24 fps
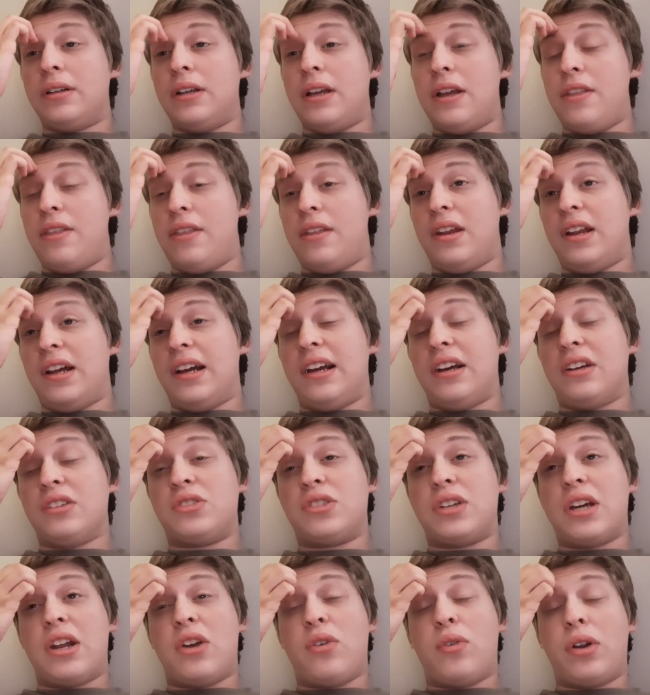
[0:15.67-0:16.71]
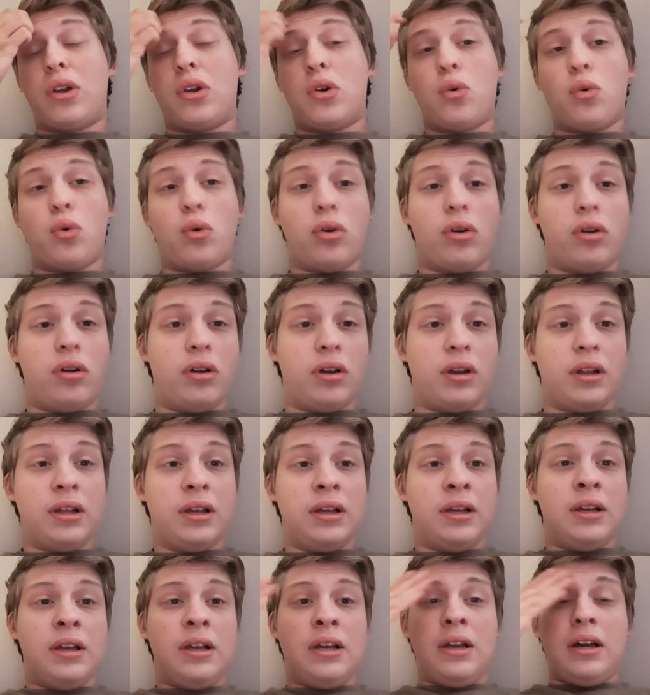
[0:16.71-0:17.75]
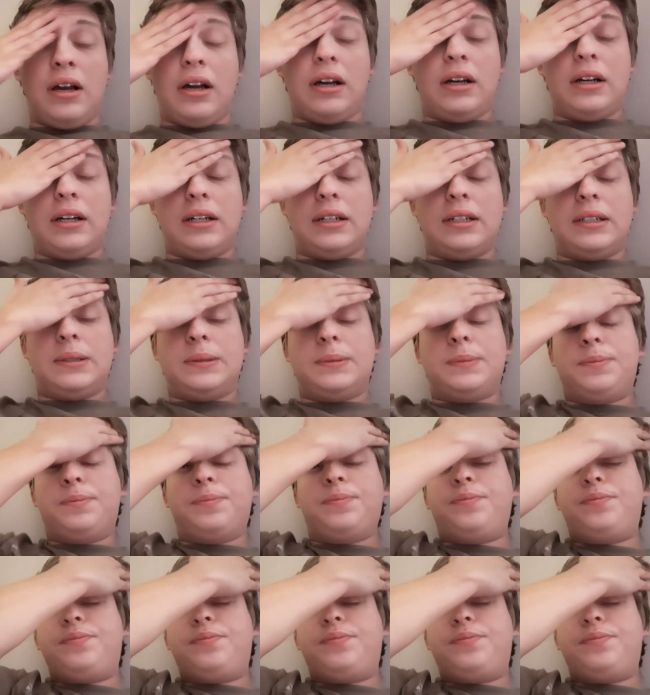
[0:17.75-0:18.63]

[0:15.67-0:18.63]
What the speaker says: and then I also got to record the